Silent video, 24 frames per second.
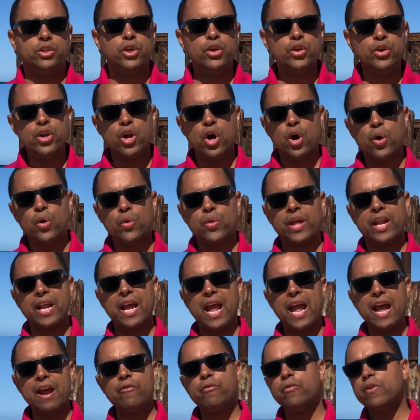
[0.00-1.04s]
you know that
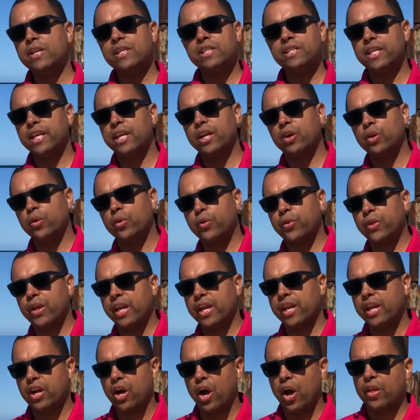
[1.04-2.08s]
every single
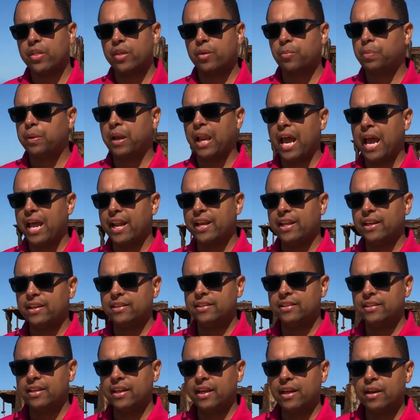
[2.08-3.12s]
thing on the planet,
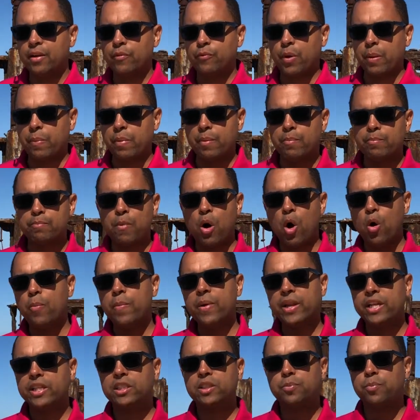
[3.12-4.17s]
from the
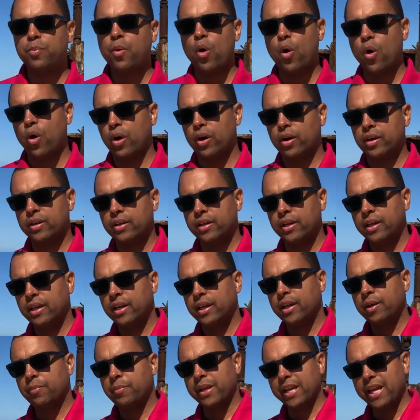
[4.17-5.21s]
moment it's born,
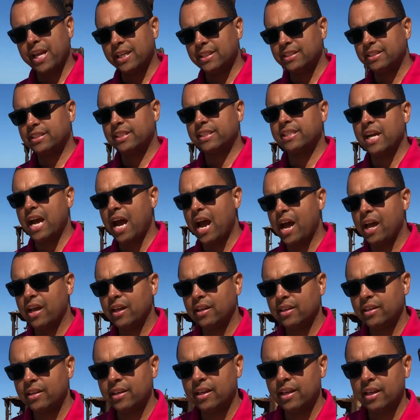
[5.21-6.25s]
begins to die?
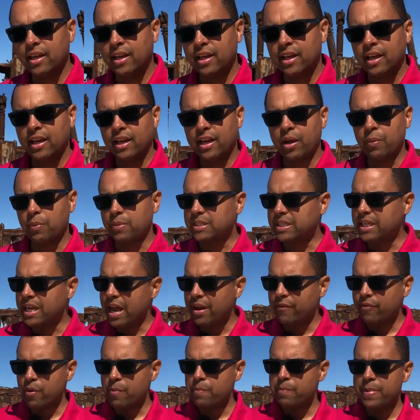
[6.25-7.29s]
It was
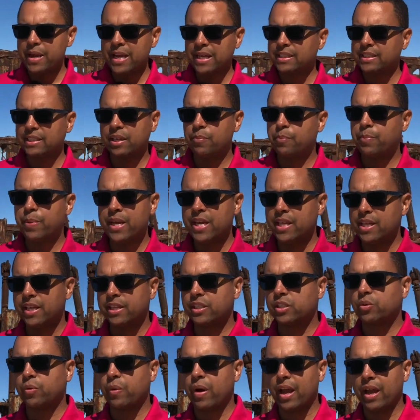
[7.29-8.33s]
never meant to be
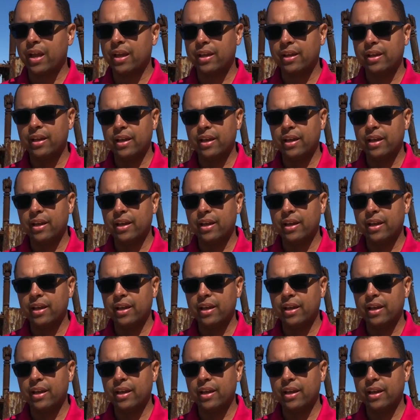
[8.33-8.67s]
this way.